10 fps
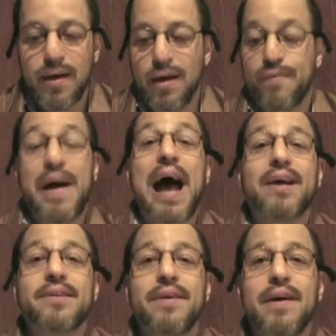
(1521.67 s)
In
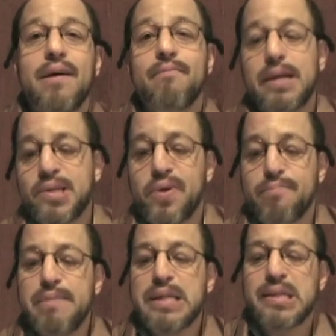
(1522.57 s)
fact, Mr.
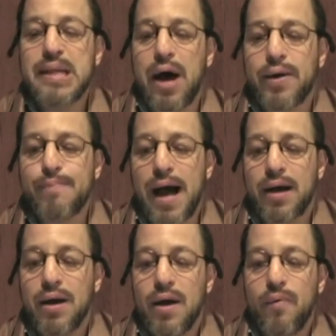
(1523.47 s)
and Mrs.
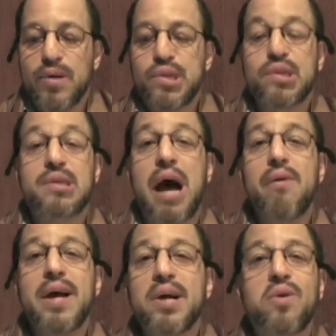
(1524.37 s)
Auerbach were
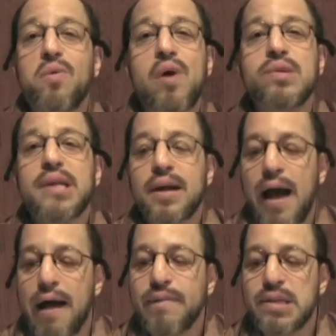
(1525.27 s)
so engrossed in
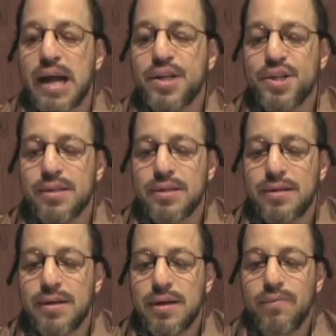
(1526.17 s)
conversation
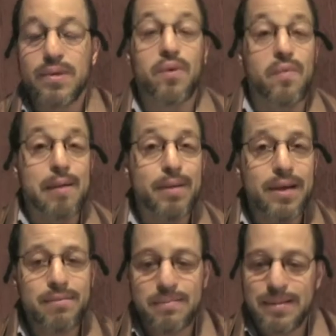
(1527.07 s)
with the Rebbe